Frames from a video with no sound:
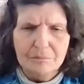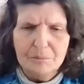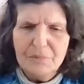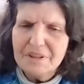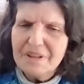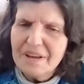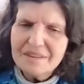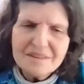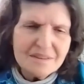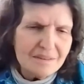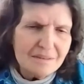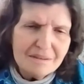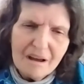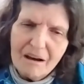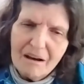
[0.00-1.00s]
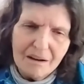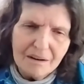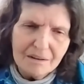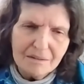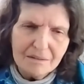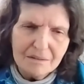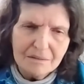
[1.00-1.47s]
But that's not
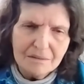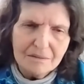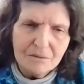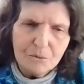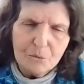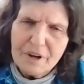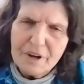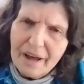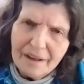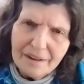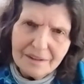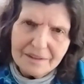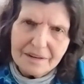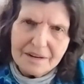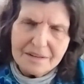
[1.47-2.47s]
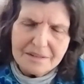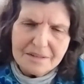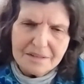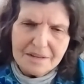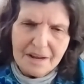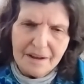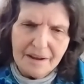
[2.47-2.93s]
reality
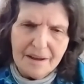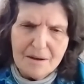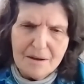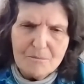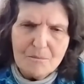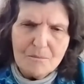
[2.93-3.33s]
today.